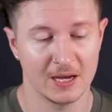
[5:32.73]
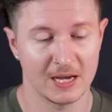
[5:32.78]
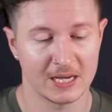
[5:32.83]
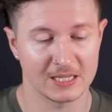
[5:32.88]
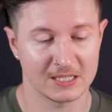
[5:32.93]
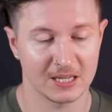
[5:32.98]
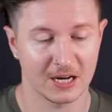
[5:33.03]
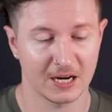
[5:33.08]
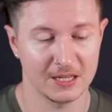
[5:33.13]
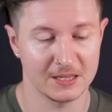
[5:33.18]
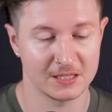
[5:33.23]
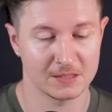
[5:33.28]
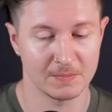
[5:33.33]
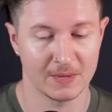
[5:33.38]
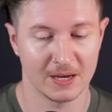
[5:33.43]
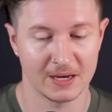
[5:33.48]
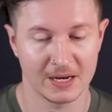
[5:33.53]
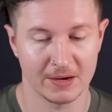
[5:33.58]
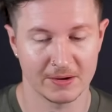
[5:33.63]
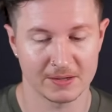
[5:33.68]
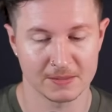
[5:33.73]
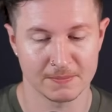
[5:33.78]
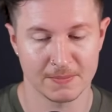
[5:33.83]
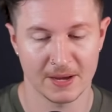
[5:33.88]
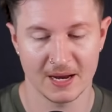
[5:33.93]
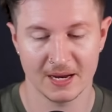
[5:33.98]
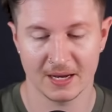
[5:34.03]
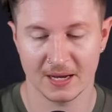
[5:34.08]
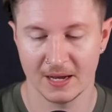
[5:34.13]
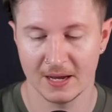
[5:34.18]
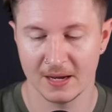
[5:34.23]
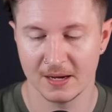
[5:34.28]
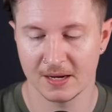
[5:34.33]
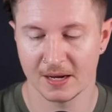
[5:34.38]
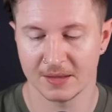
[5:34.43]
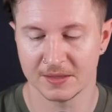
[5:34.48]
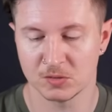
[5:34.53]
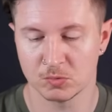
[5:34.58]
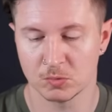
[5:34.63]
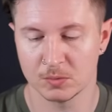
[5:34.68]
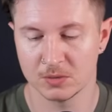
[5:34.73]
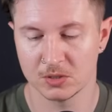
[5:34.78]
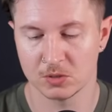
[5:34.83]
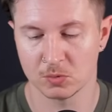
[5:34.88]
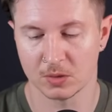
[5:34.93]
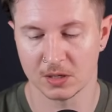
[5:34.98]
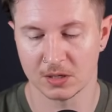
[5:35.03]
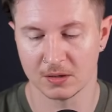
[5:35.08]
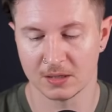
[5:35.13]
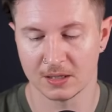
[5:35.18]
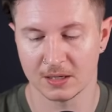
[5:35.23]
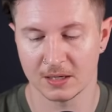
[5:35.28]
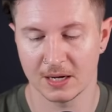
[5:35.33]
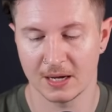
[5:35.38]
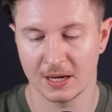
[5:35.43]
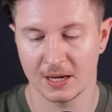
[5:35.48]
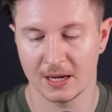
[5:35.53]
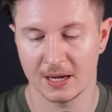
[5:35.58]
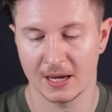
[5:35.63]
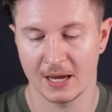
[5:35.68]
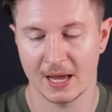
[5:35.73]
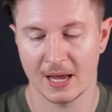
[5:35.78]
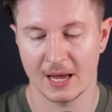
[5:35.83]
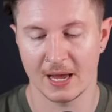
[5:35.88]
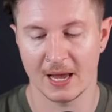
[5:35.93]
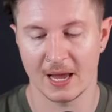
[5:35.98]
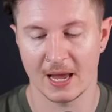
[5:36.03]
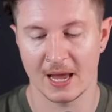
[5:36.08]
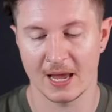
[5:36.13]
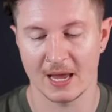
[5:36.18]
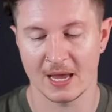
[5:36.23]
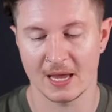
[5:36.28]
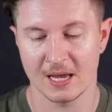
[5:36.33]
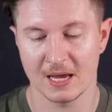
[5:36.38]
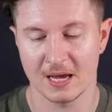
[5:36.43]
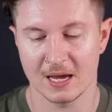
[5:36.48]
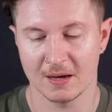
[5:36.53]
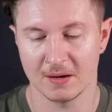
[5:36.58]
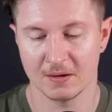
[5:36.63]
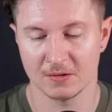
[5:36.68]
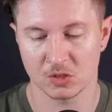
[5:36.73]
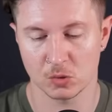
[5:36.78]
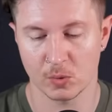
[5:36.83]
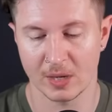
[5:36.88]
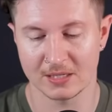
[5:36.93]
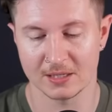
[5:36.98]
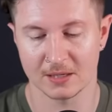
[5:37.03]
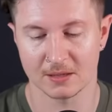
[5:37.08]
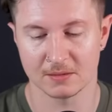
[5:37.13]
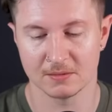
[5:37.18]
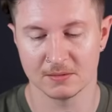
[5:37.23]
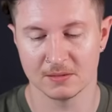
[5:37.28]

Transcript: as suddenly this man now has a back and this woman is wearing a sweater,